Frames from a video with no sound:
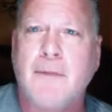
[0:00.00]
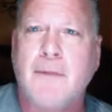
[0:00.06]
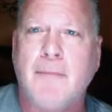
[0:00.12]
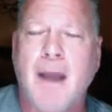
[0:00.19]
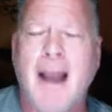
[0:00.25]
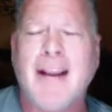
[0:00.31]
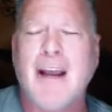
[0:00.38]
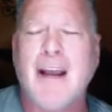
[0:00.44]

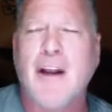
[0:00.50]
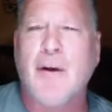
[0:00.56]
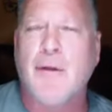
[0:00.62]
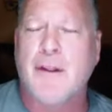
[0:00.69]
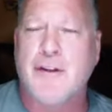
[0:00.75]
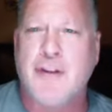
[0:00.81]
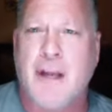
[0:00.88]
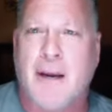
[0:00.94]
I got to go
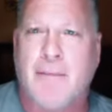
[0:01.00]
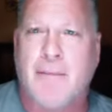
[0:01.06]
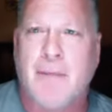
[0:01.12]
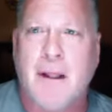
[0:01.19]
to the gym.